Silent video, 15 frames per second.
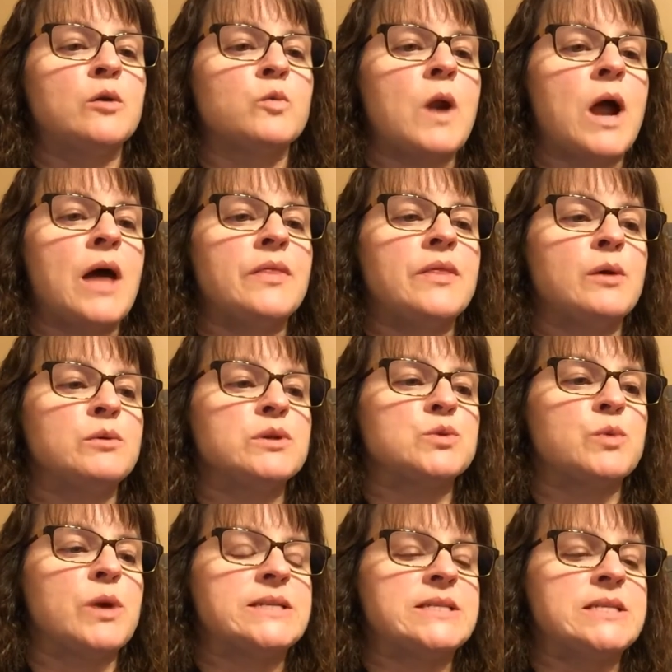rod that was
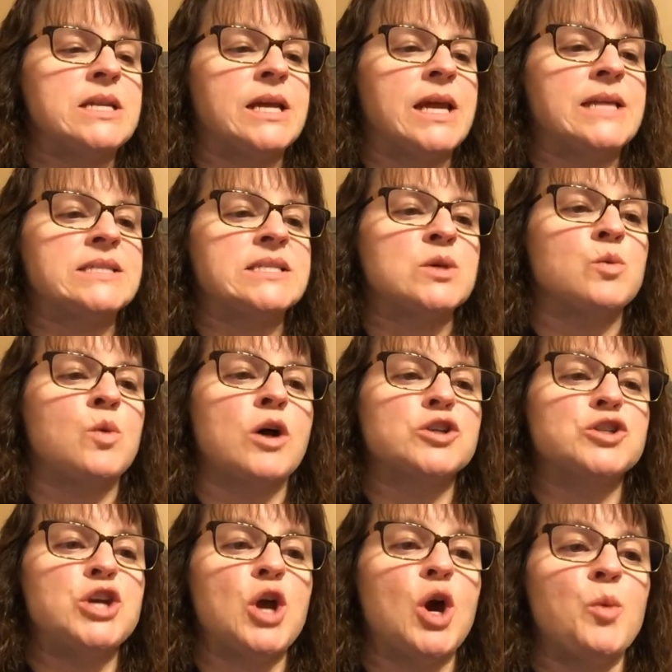resting against the wall,
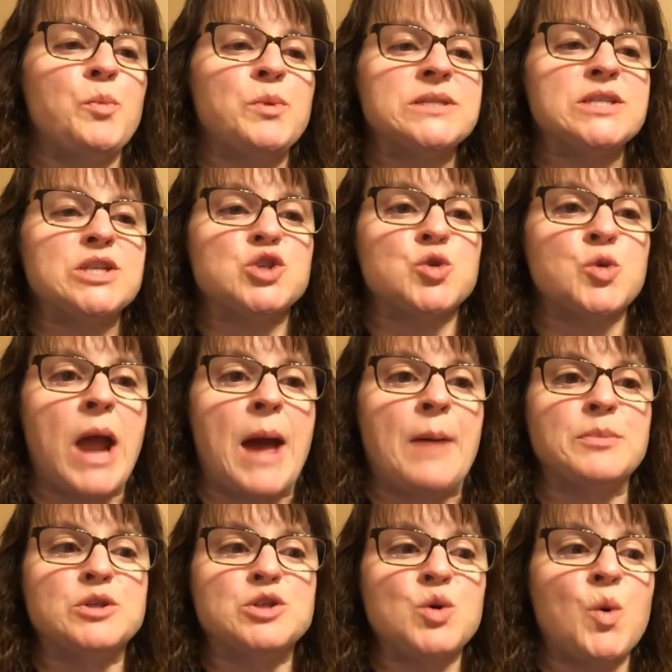she opens a
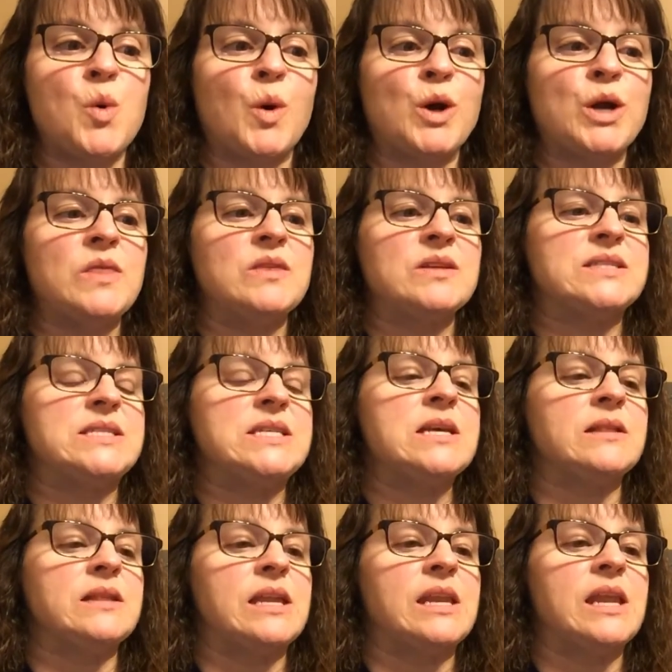trap door in the
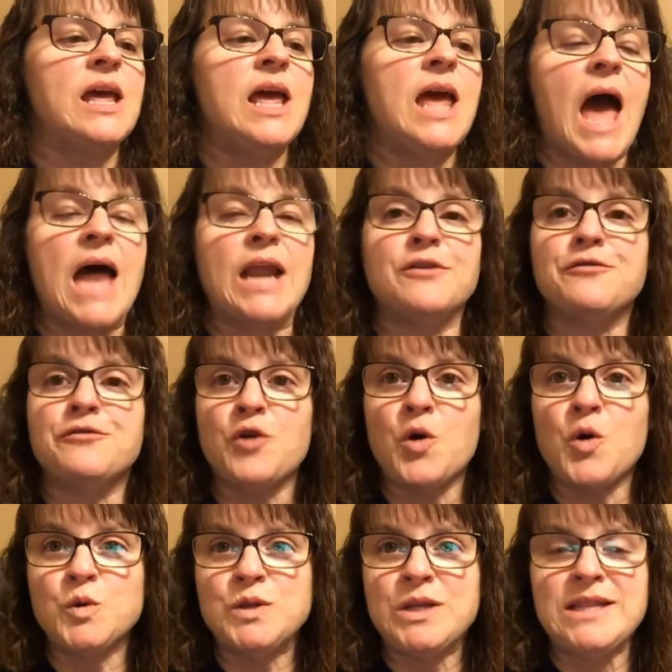ceiling and a
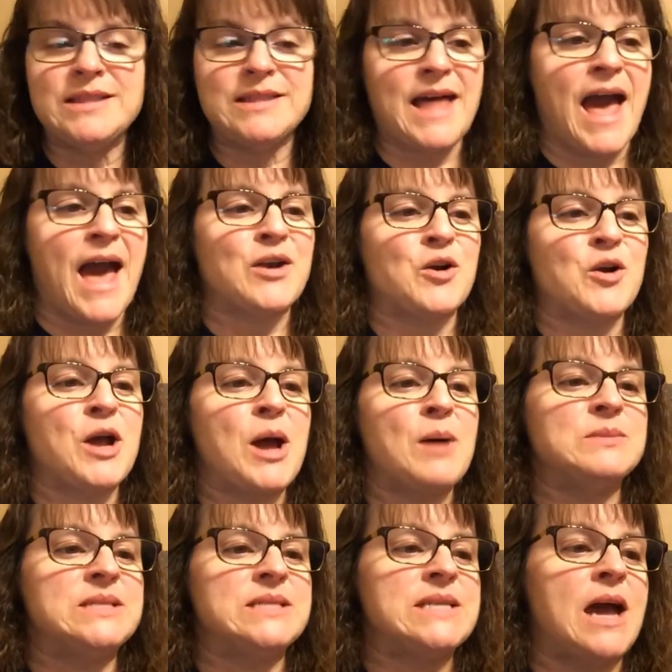folding ladder
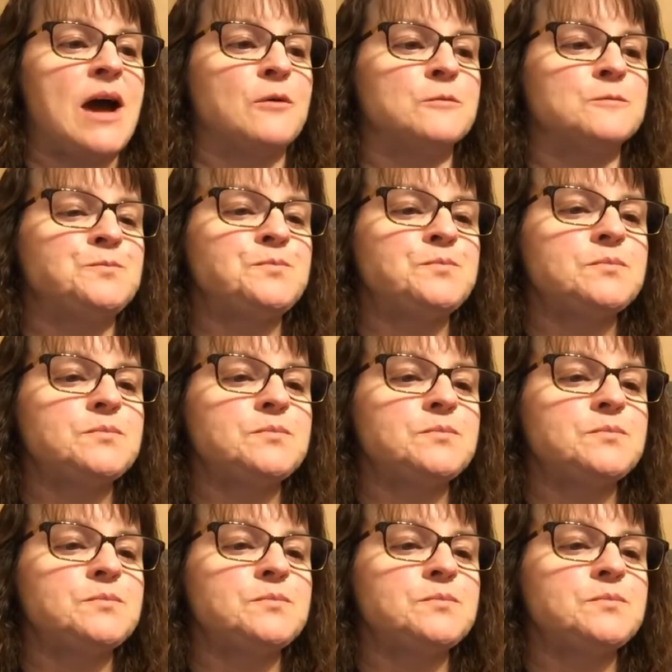comes down.